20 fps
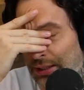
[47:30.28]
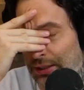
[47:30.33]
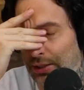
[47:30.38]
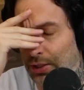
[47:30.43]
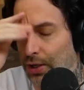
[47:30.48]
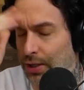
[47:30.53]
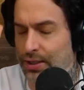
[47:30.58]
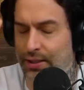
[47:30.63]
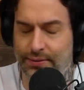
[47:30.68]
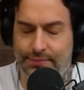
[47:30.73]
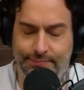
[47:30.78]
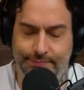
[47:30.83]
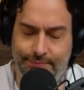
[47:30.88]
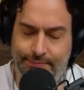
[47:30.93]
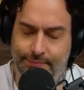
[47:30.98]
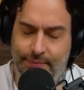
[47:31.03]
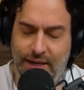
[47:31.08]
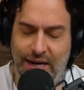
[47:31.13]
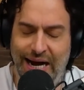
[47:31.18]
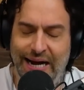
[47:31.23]
Look,
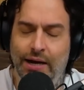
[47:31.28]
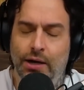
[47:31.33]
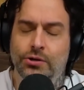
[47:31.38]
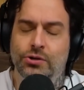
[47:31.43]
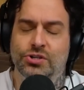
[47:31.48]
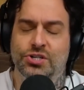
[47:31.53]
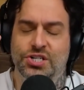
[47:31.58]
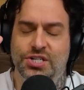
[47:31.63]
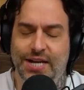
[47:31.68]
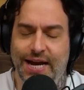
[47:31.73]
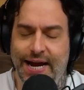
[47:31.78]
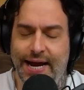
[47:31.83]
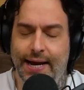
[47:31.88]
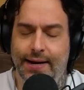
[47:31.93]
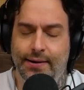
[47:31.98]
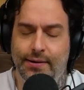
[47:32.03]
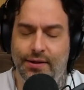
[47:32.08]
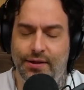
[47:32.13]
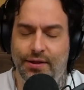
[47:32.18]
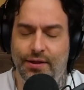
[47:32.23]
I
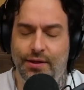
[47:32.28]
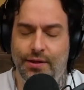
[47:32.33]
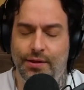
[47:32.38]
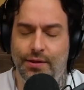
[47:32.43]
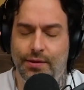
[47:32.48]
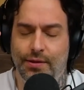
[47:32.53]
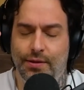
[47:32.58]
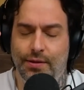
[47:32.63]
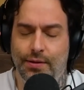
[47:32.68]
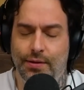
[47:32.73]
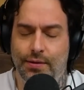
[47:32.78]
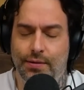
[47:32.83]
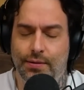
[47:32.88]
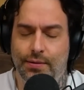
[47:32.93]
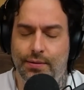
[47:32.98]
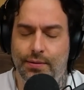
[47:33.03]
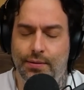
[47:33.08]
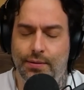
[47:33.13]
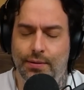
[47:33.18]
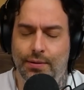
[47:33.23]
understand
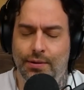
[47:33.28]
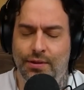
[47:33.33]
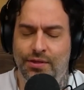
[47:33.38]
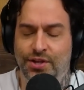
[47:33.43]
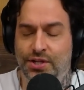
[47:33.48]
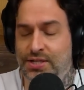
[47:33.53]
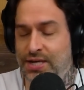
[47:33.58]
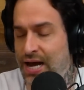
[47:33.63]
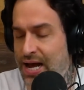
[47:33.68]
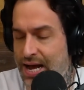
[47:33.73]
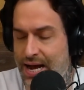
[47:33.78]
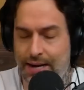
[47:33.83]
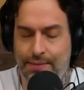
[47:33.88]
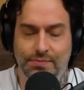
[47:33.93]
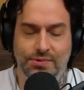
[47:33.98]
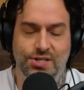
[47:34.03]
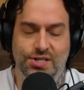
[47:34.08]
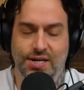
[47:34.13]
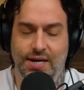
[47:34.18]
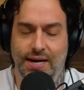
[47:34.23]
the
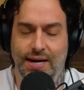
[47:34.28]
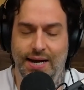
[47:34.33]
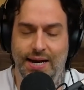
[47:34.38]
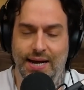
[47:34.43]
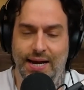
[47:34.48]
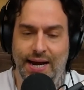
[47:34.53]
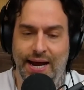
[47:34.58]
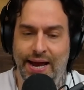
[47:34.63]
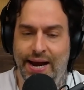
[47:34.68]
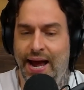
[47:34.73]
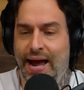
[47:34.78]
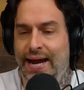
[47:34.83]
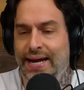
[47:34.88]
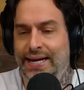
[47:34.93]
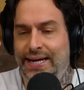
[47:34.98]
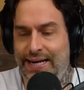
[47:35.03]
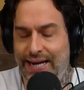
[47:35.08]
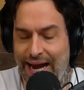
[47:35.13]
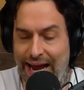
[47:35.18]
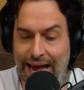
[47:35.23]
times... And I
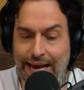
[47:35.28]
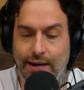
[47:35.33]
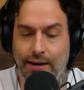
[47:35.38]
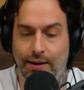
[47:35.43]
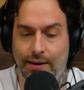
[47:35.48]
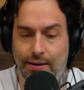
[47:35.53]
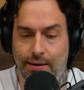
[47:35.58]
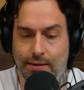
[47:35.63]
get